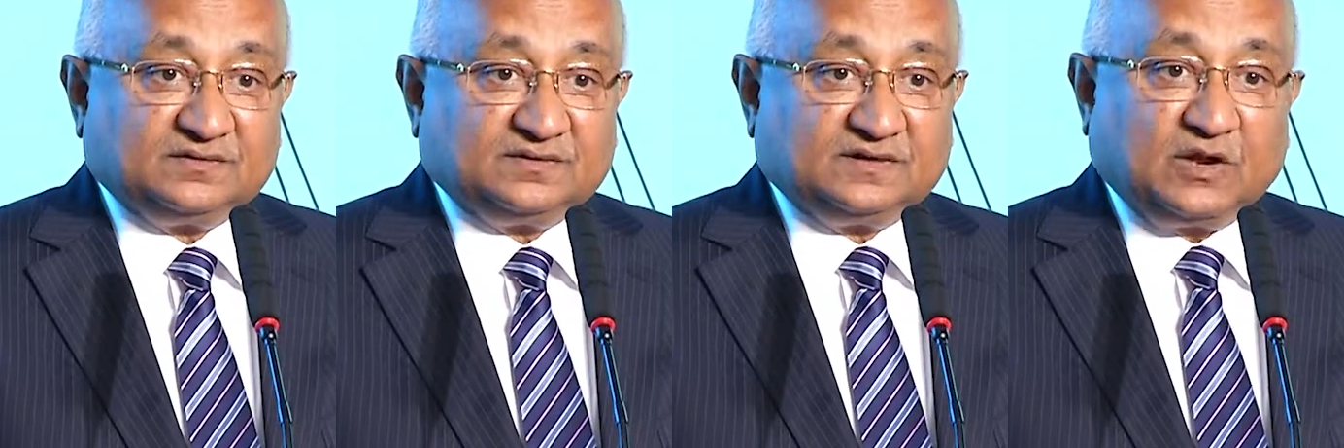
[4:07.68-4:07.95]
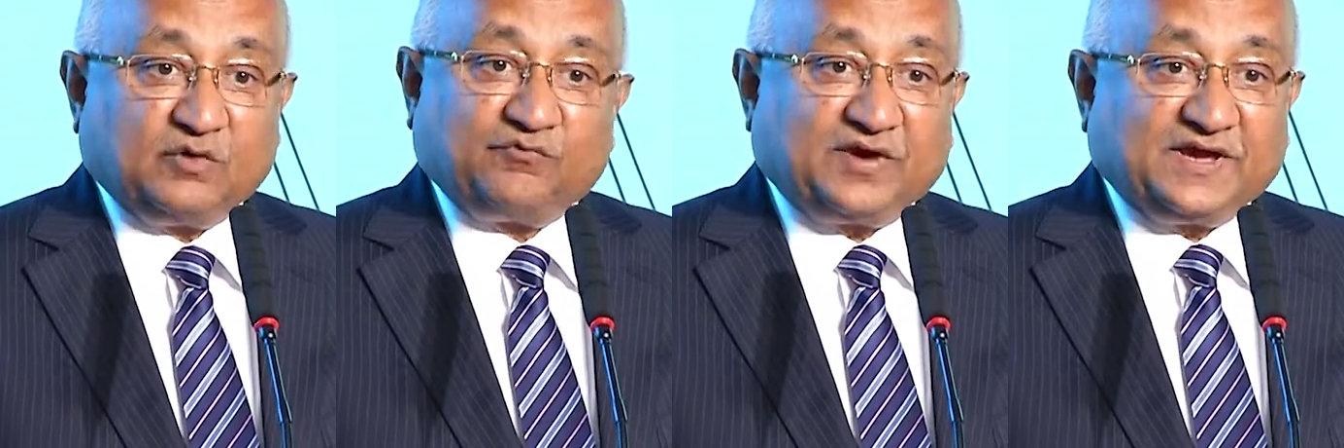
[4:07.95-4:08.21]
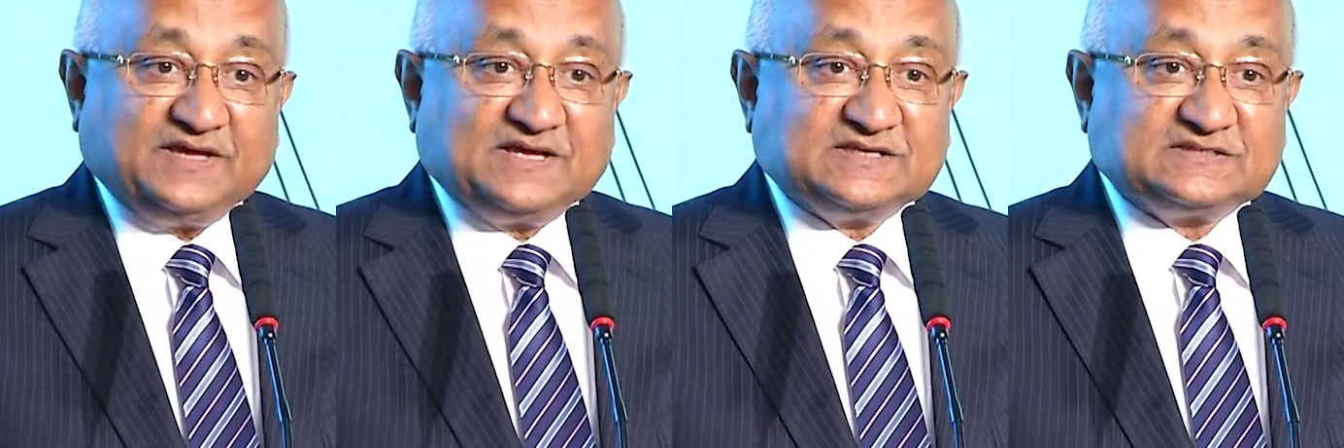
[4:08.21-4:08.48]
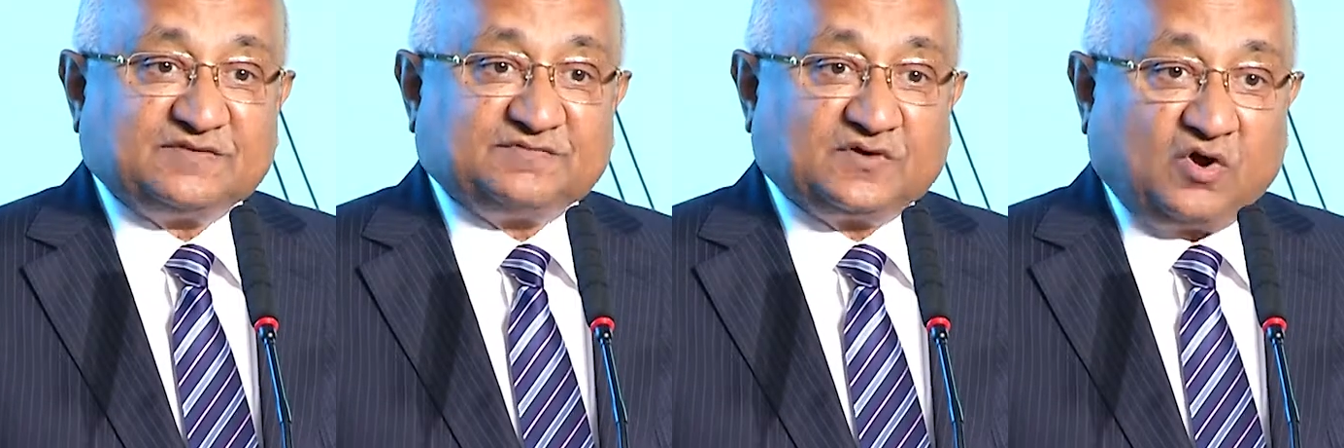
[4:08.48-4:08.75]
Now 5 years
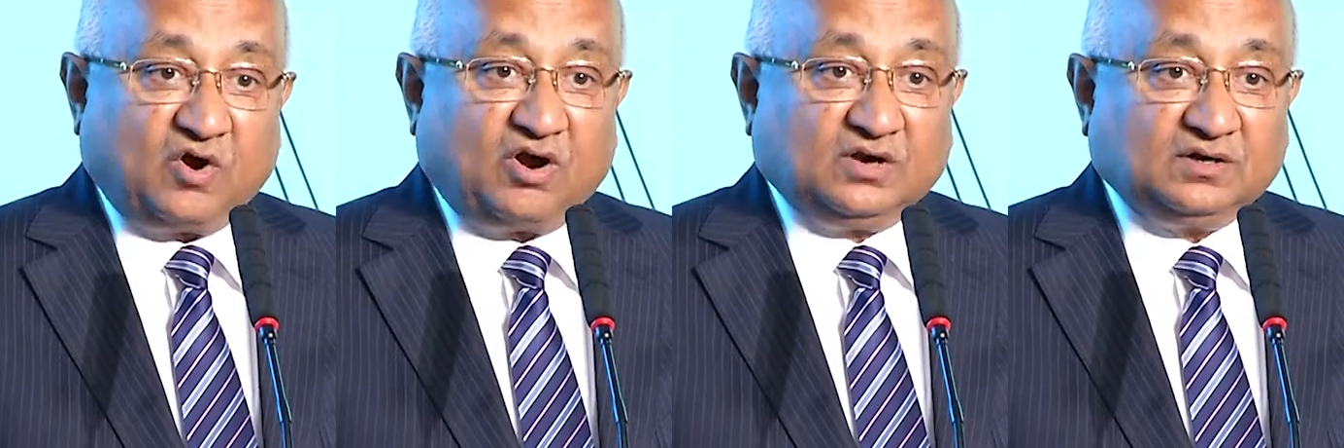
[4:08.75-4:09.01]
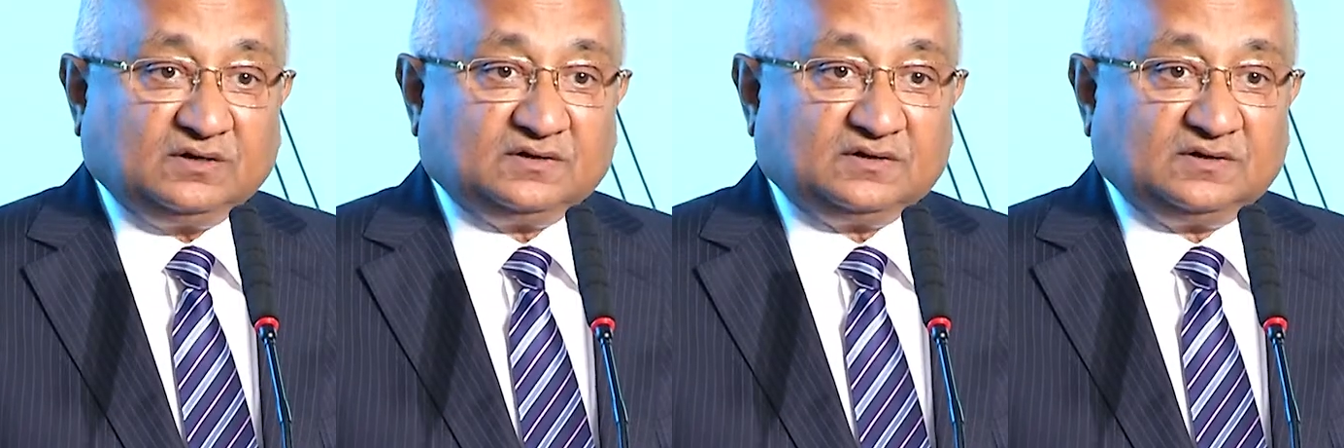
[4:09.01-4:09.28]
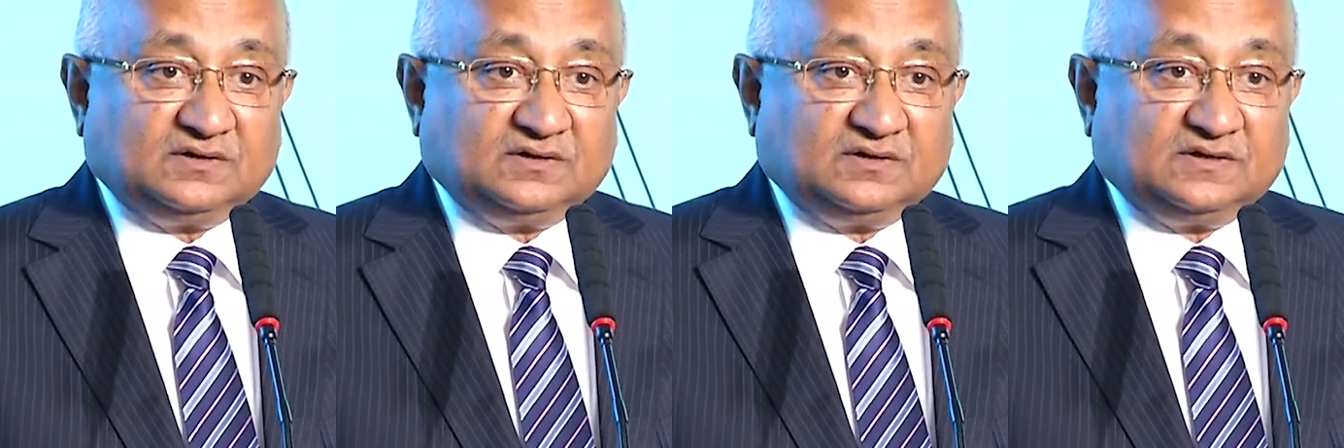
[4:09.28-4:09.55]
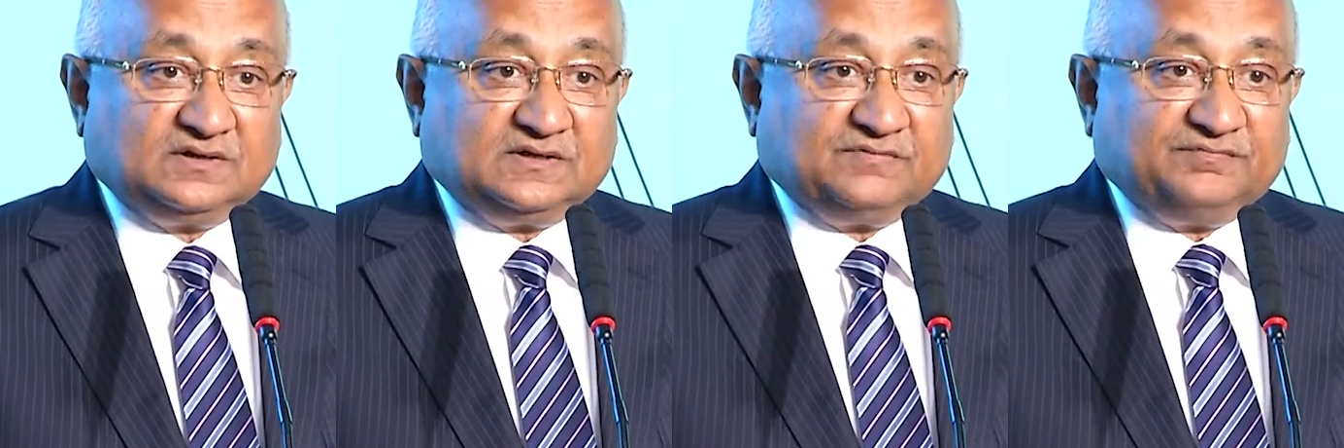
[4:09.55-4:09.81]
have gone.
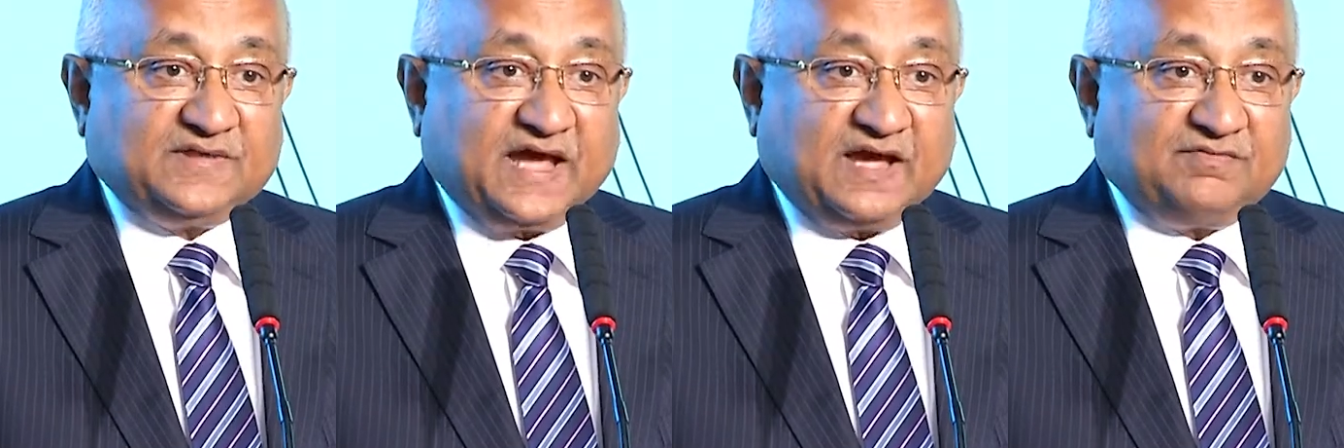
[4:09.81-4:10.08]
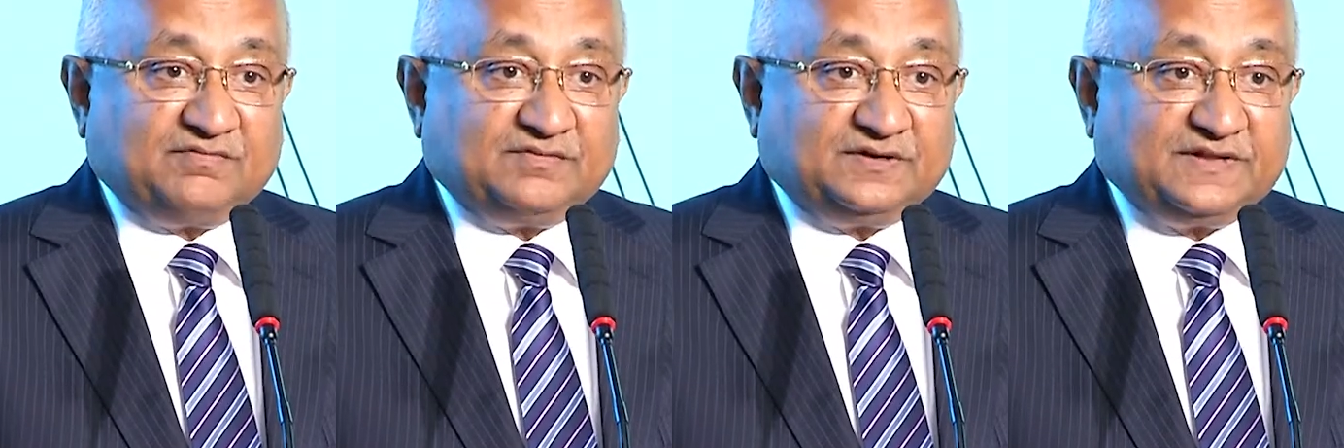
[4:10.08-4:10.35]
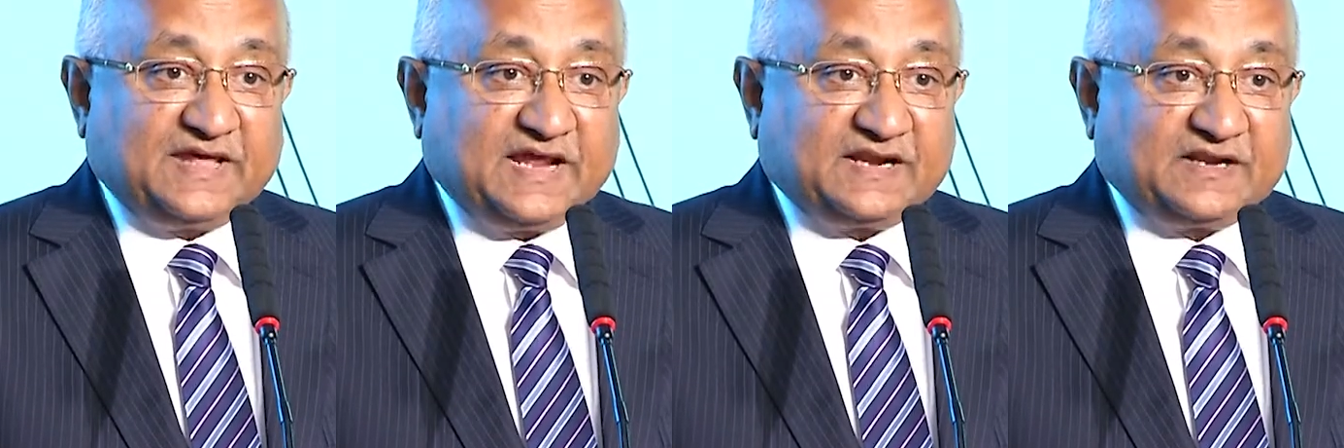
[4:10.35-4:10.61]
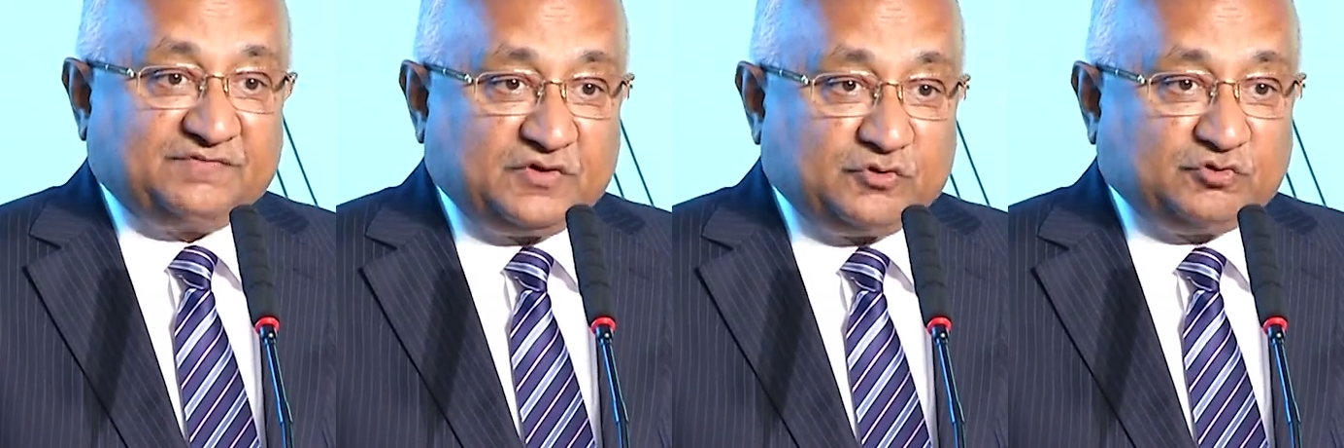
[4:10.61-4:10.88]
They are
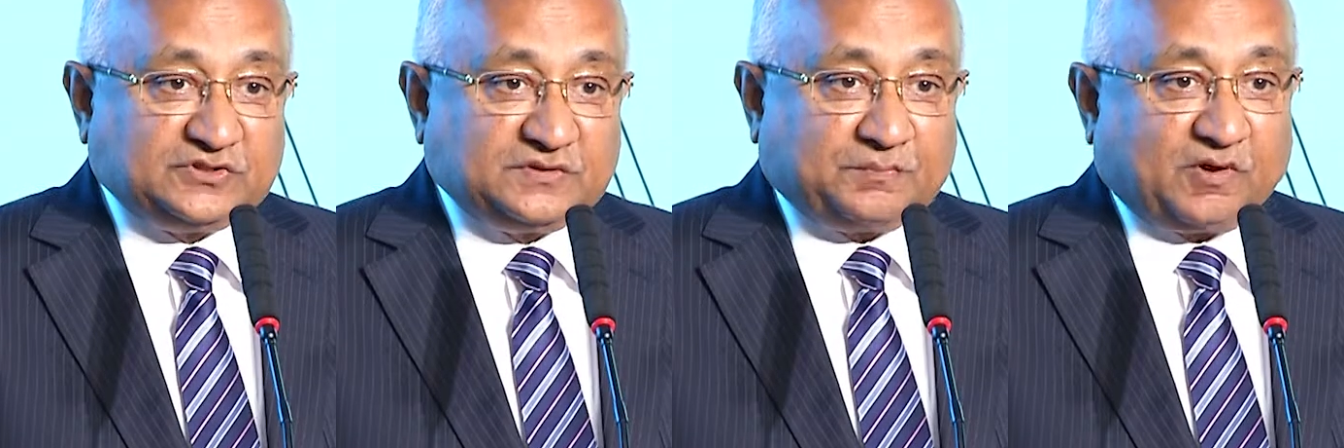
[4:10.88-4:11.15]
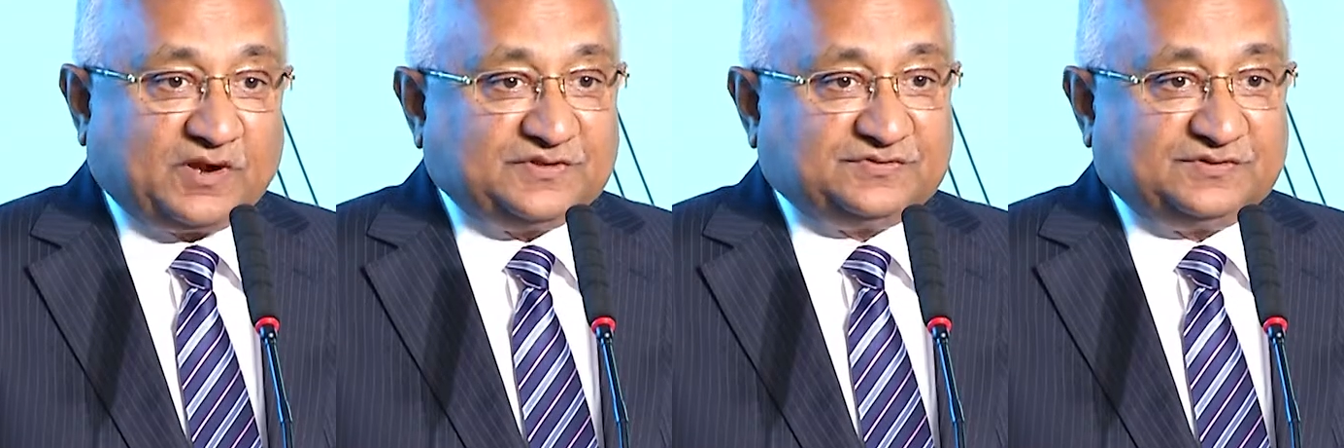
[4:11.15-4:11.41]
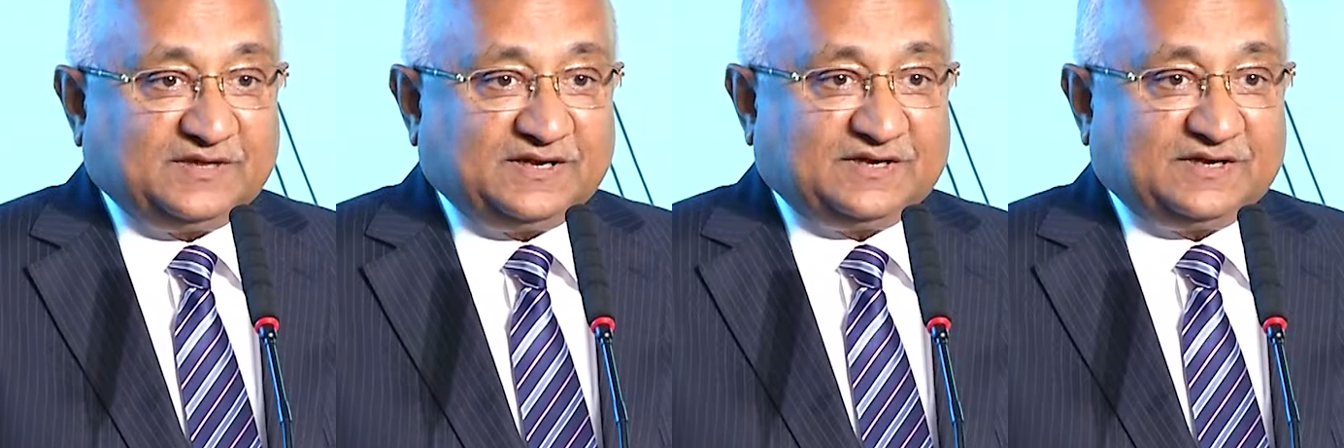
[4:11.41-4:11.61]
reviewing the policy.